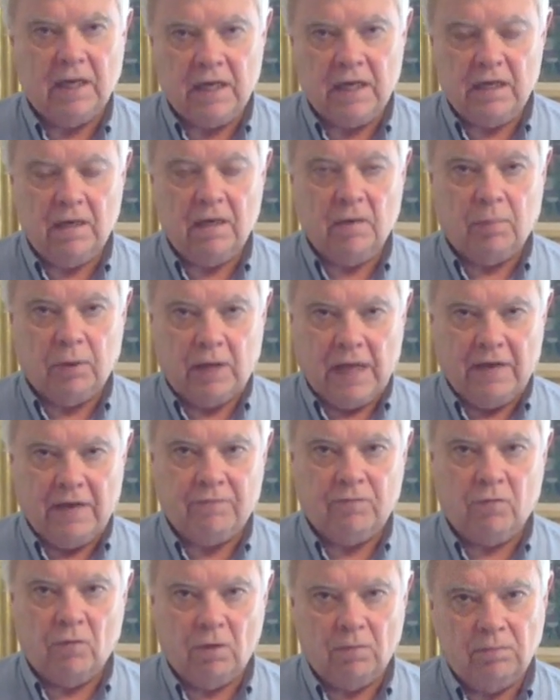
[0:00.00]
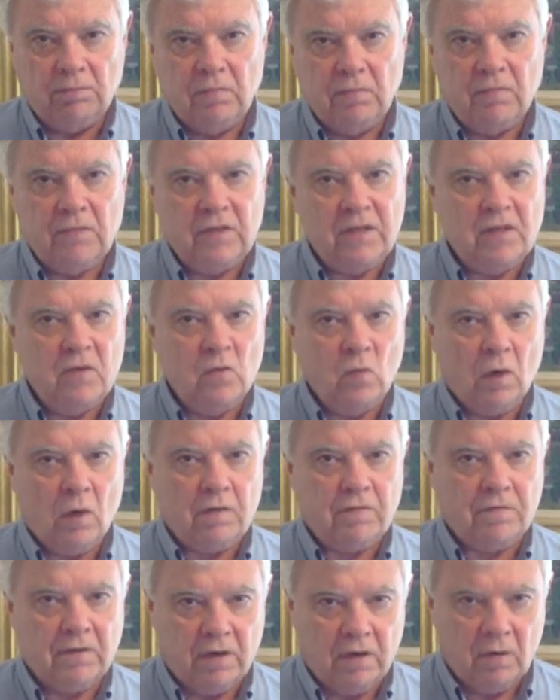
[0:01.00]
on a platform that didn't
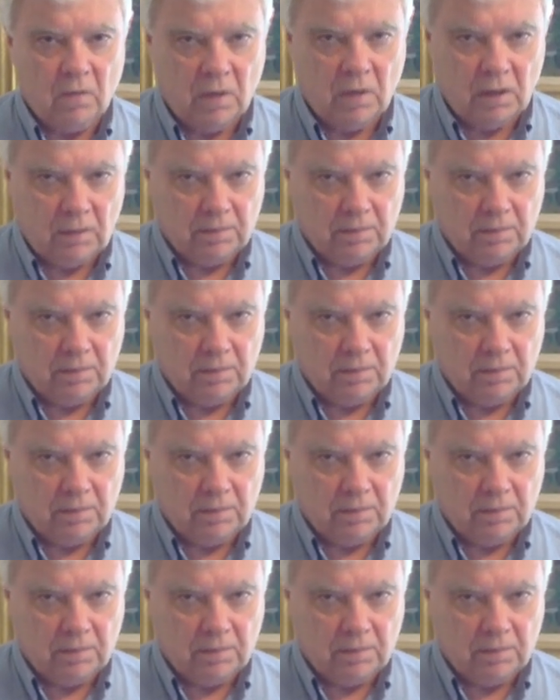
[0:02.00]
work very well.